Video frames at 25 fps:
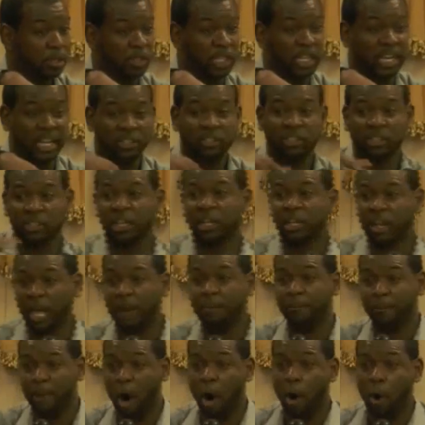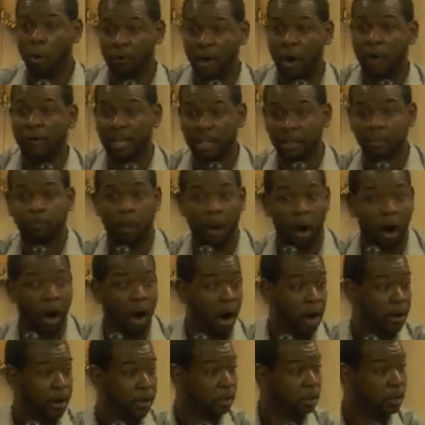See, this is a good move on his
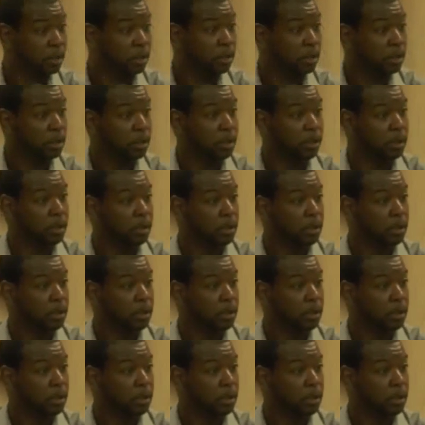part. All right.